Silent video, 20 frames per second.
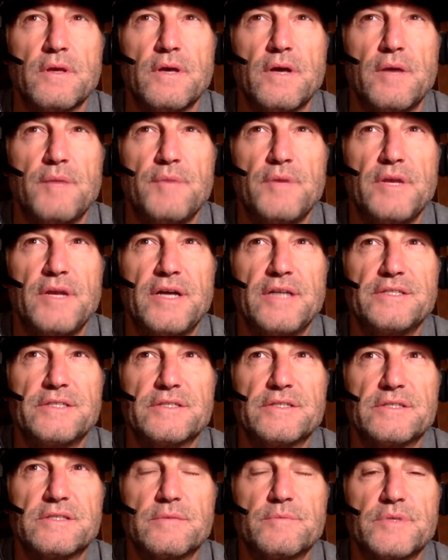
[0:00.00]
I mean,
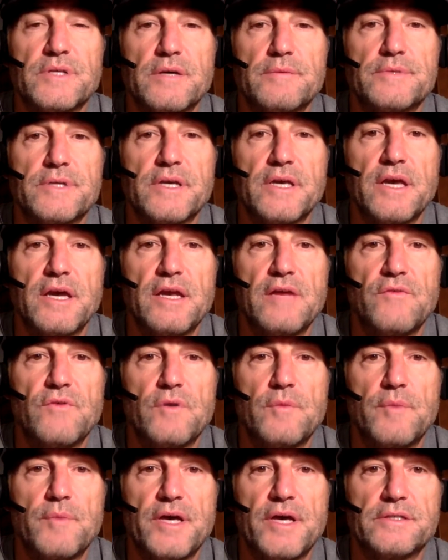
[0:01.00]
sometimes I can't
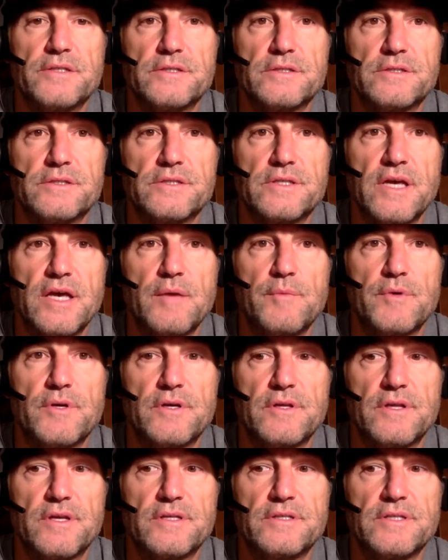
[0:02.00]
even imagine the
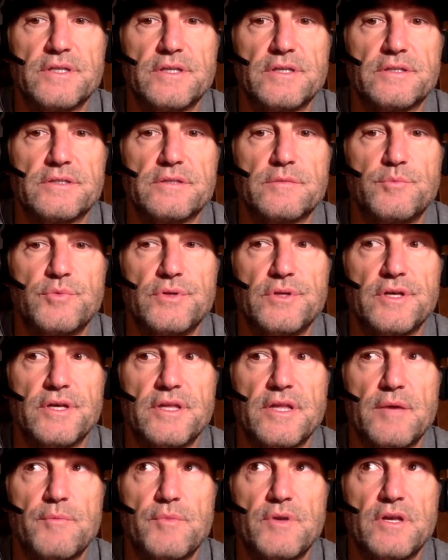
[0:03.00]
stamina that takes to
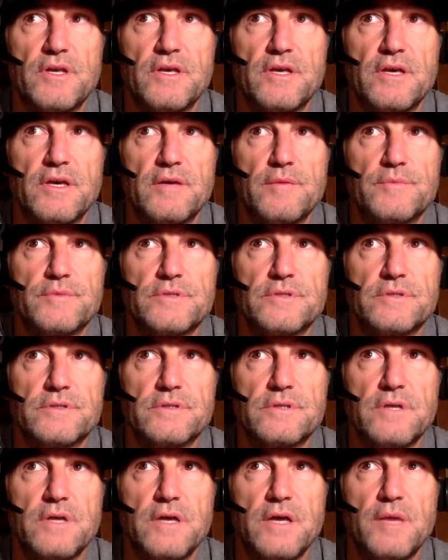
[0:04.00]
play that many games.
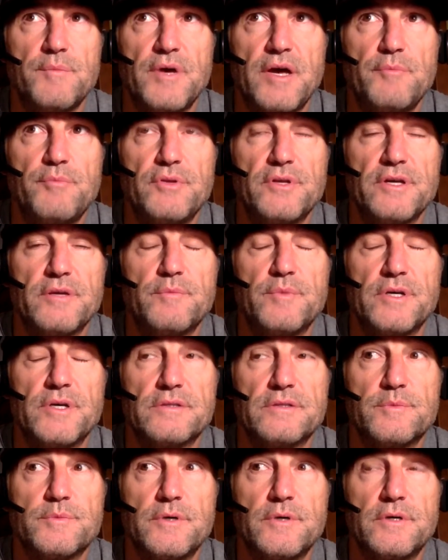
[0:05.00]
I mean, I played
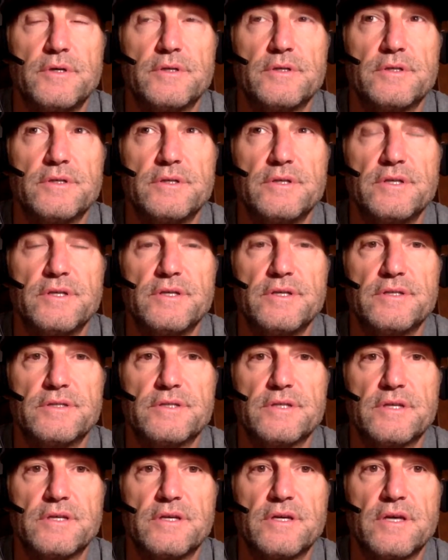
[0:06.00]
baseball, and it is
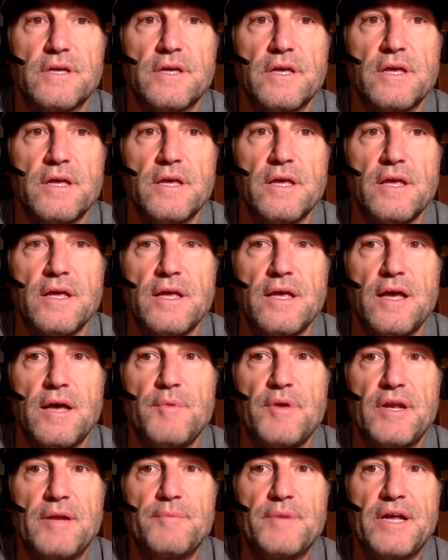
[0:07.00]
I
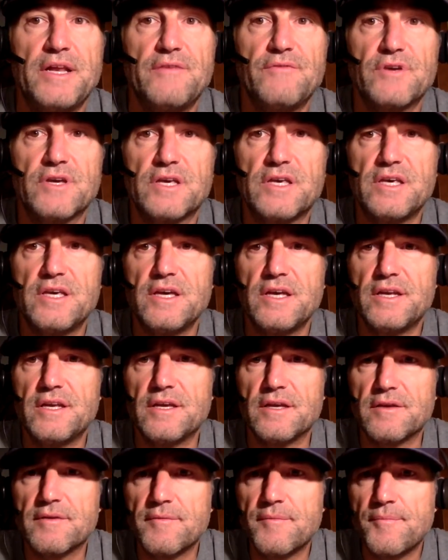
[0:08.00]
mean, I'm not even
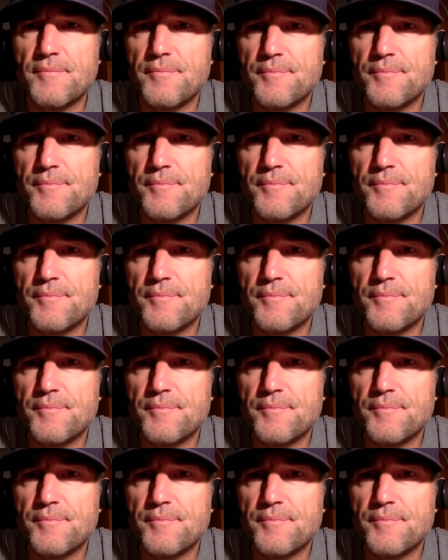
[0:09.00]
kidding.